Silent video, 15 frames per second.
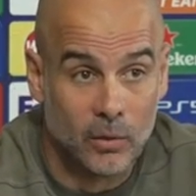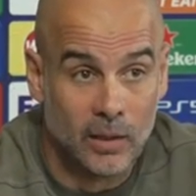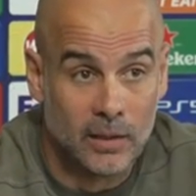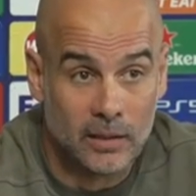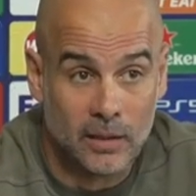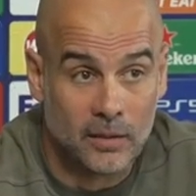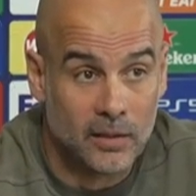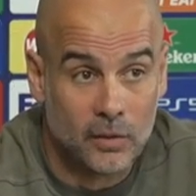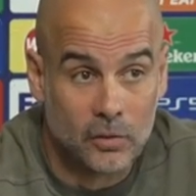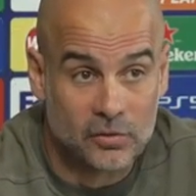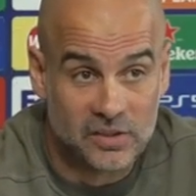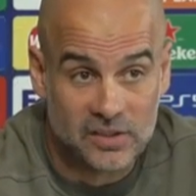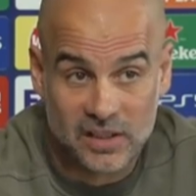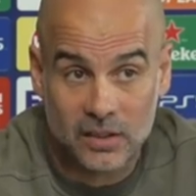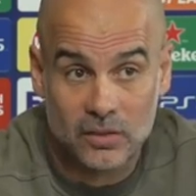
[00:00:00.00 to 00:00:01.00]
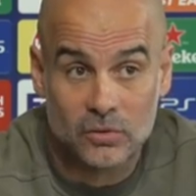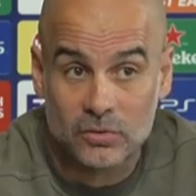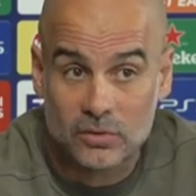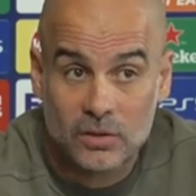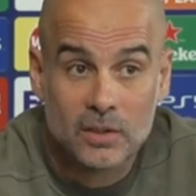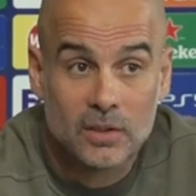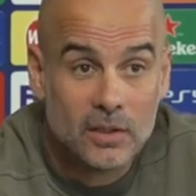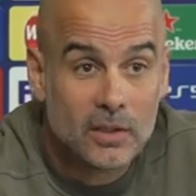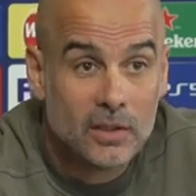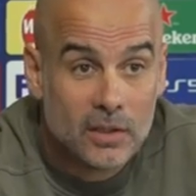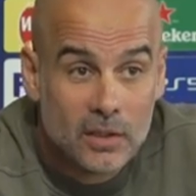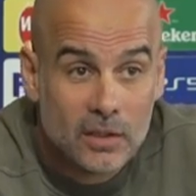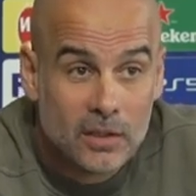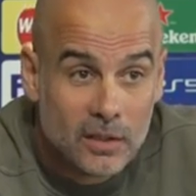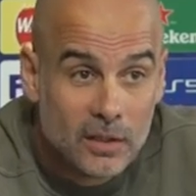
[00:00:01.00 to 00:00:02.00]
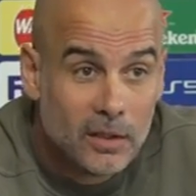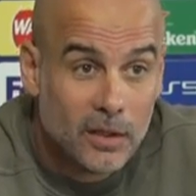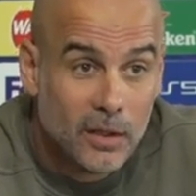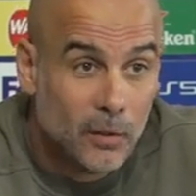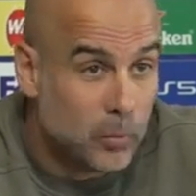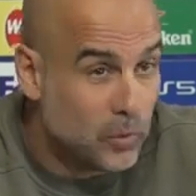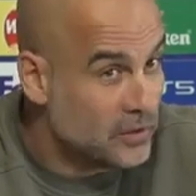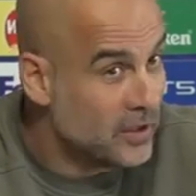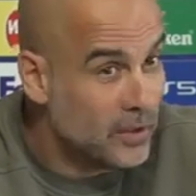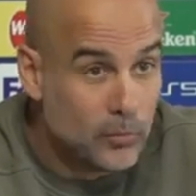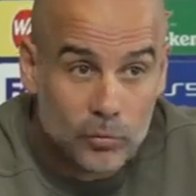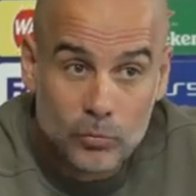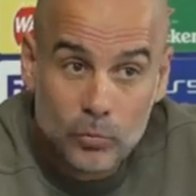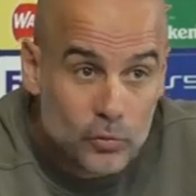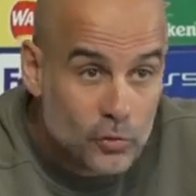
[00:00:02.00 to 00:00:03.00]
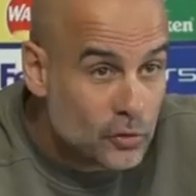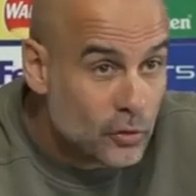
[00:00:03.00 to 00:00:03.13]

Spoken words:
There's been a great generation of players that have been here.